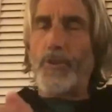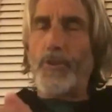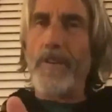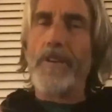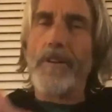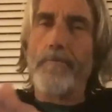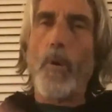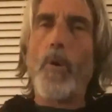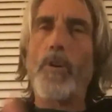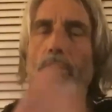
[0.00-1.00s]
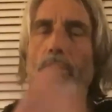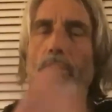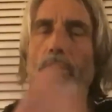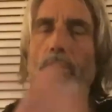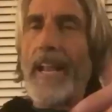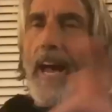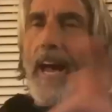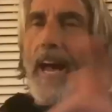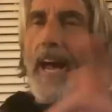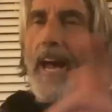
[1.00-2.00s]
sure Paul can get
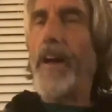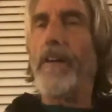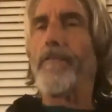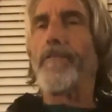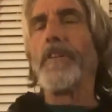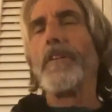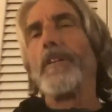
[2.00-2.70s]
out of self.